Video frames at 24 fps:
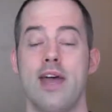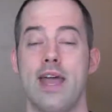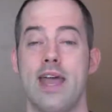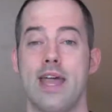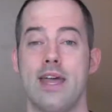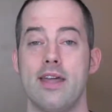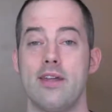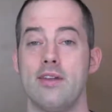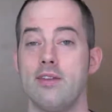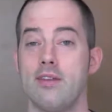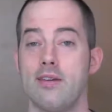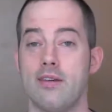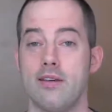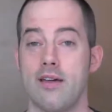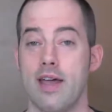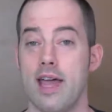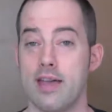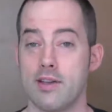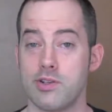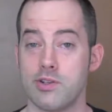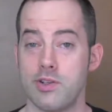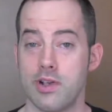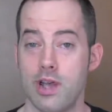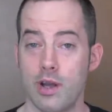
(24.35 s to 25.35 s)
And uh,
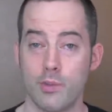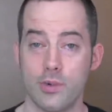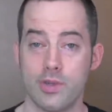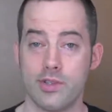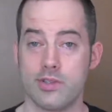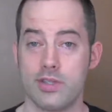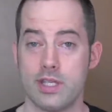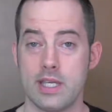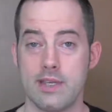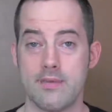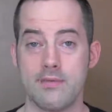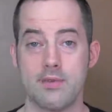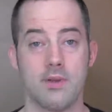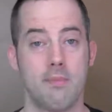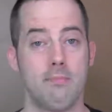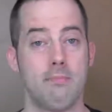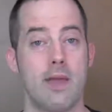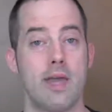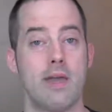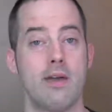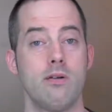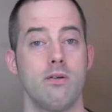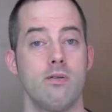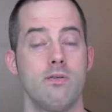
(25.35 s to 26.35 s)
actually, I received a
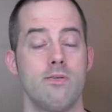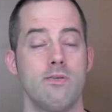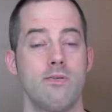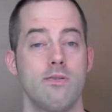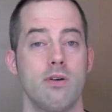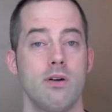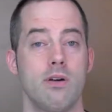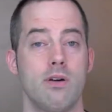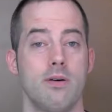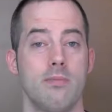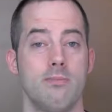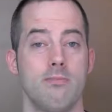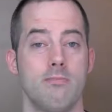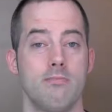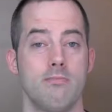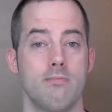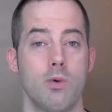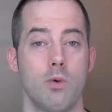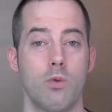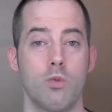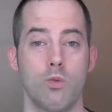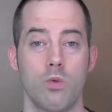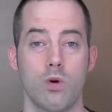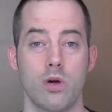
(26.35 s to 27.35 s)
mail
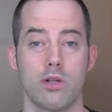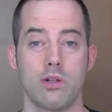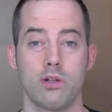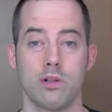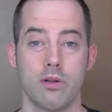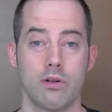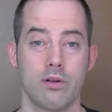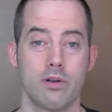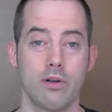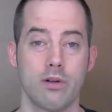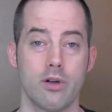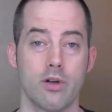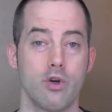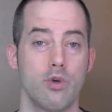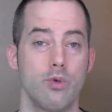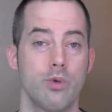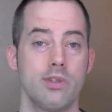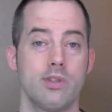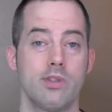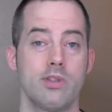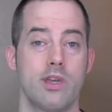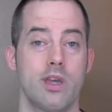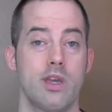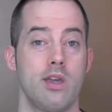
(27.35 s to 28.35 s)
from one learner who
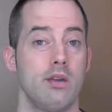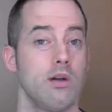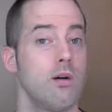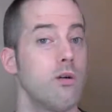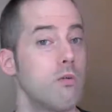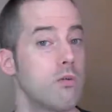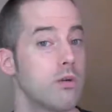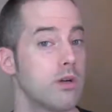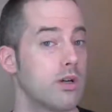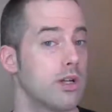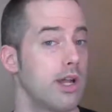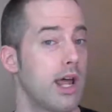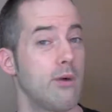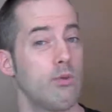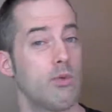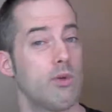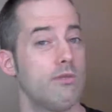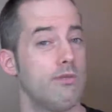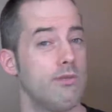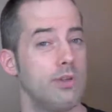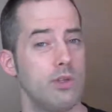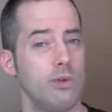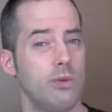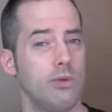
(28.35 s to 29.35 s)
was saying, oh, could I
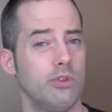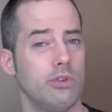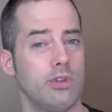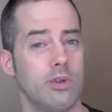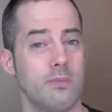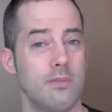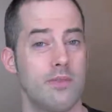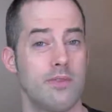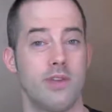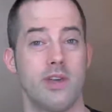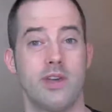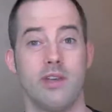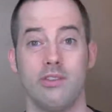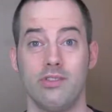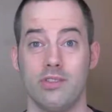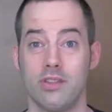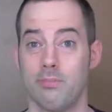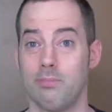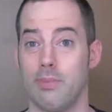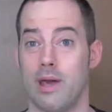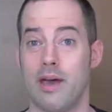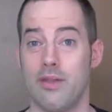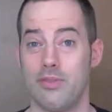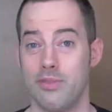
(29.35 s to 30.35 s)
review some things
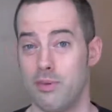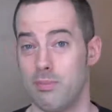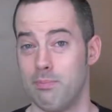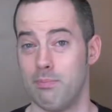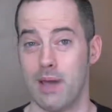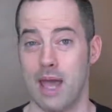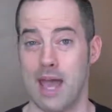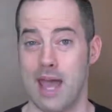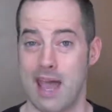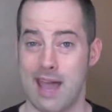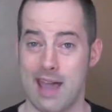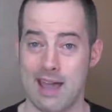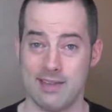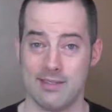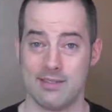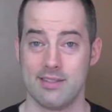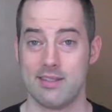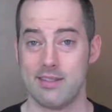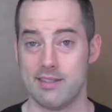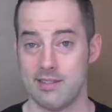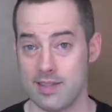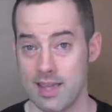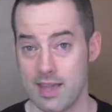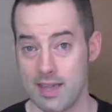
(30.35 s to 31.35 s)
about the
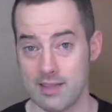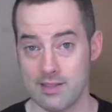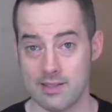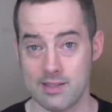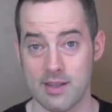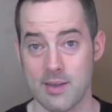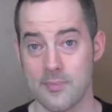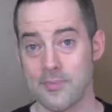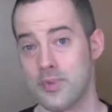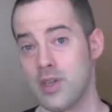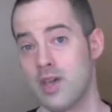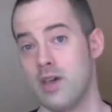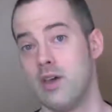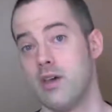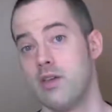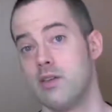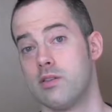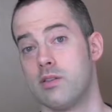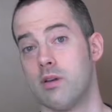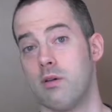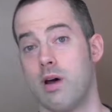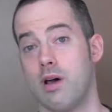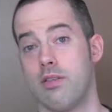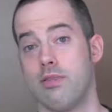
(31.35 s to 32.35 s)
past tense?
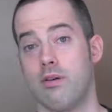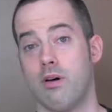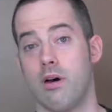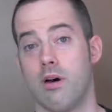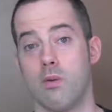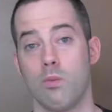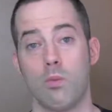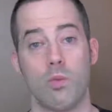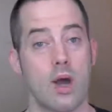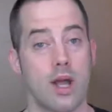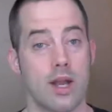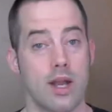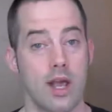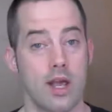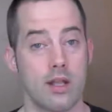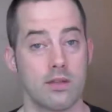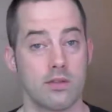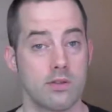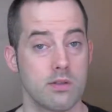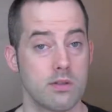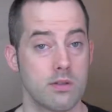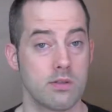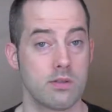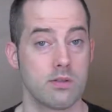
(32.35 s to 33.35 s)
So I thought, why
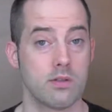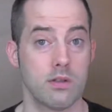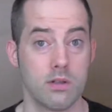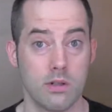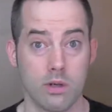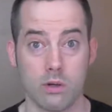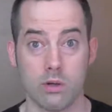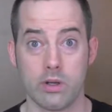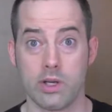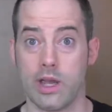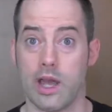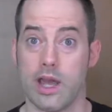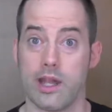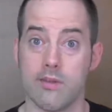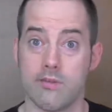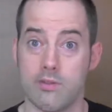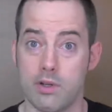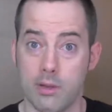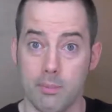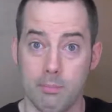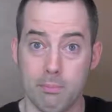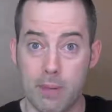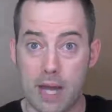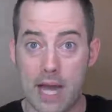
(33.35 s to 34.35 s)
not just, you know, kind
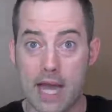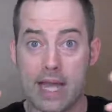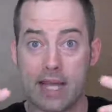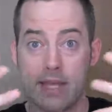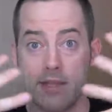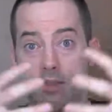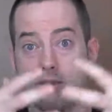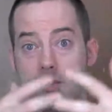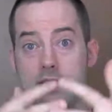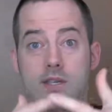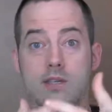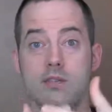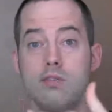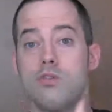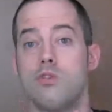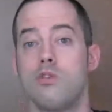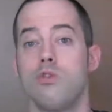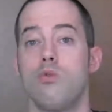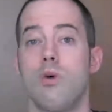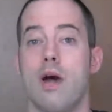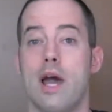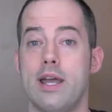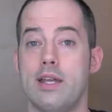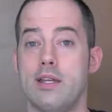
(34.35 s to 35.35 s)
of combine these
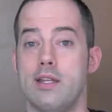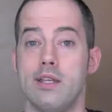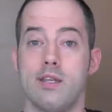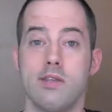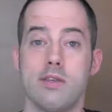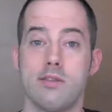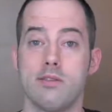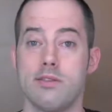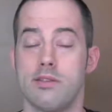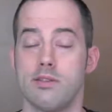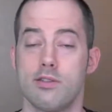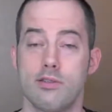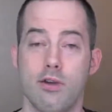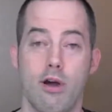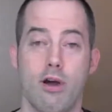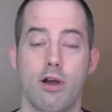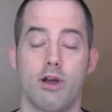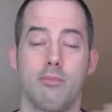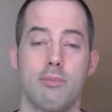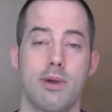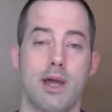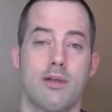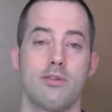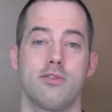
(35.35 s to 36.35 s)
two ideas and
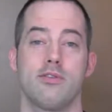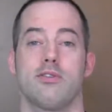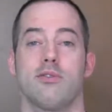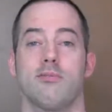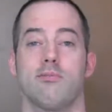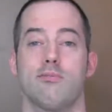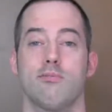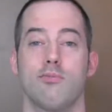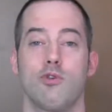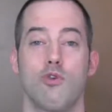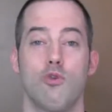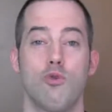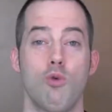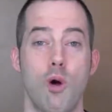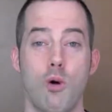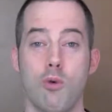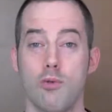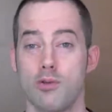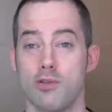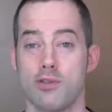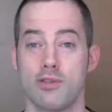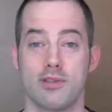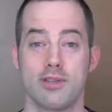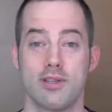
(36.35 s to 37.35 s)
talk about some
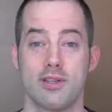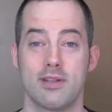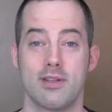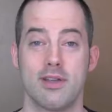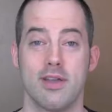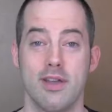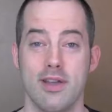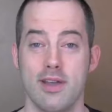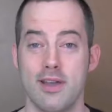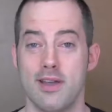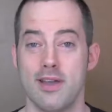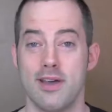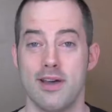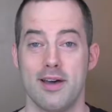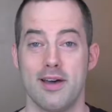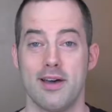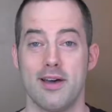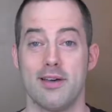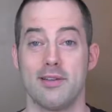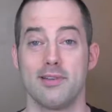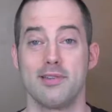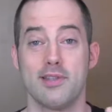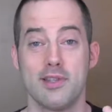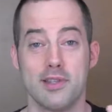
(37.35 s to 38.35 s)
quotes and
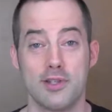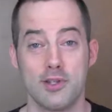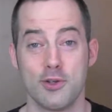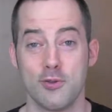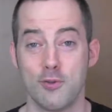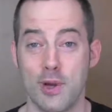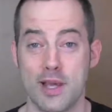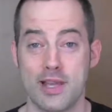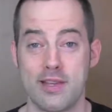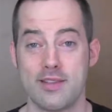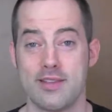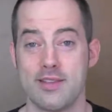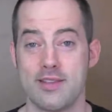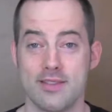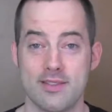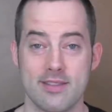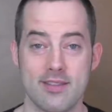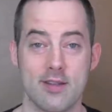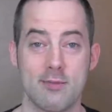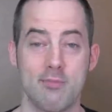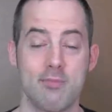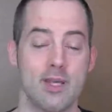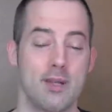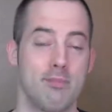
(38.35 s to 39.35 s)
uh,
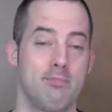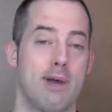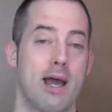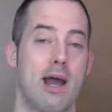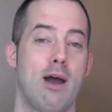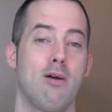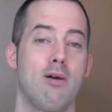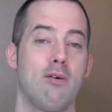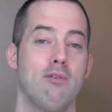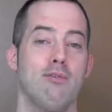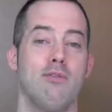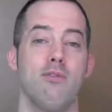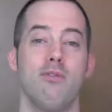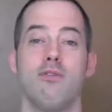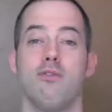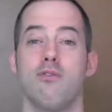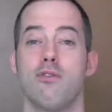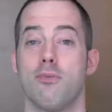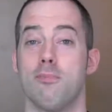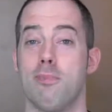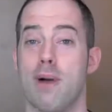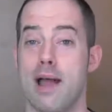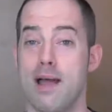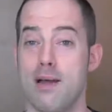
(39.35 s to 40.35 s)
situations that have been powerful
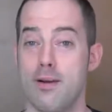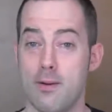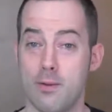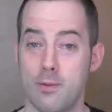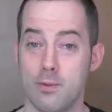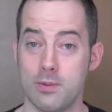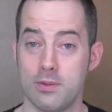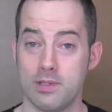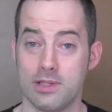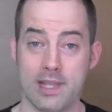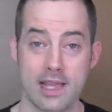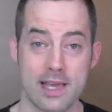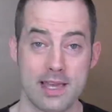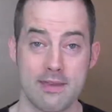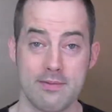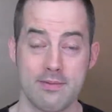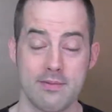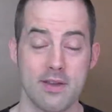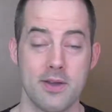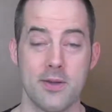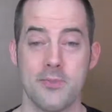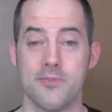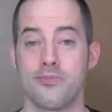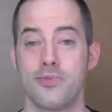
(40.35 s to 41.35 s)
for my own
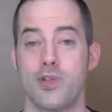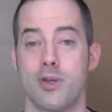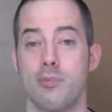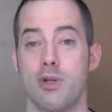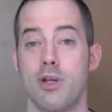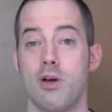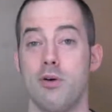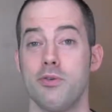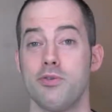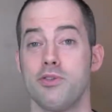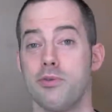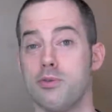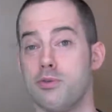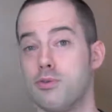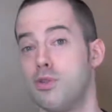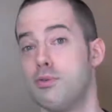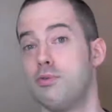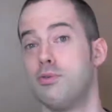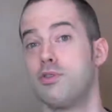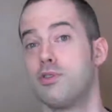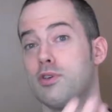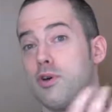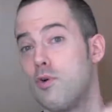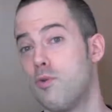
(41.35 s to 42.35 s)
life but also
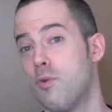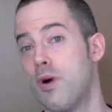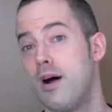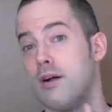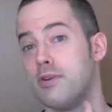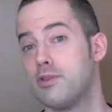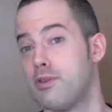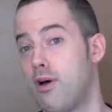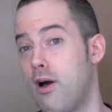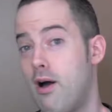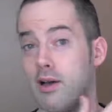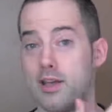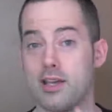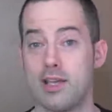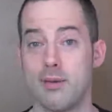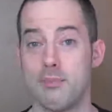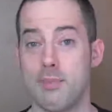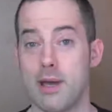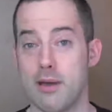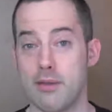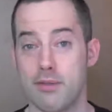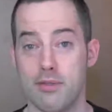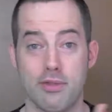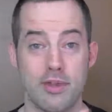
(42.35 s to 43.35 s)
do so while talking
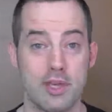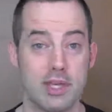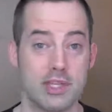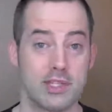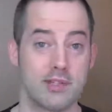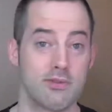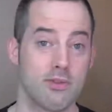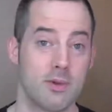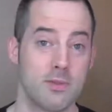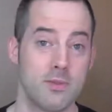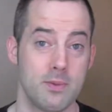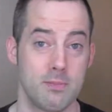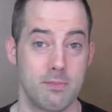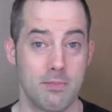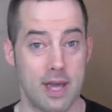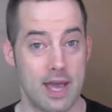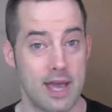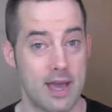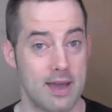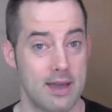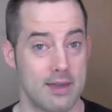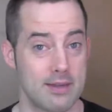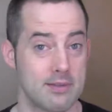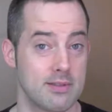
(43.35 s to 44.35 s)
about things from the
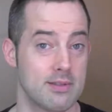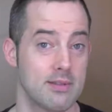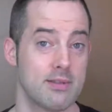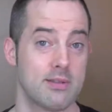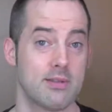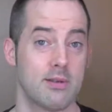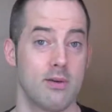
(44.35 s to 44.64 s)
past.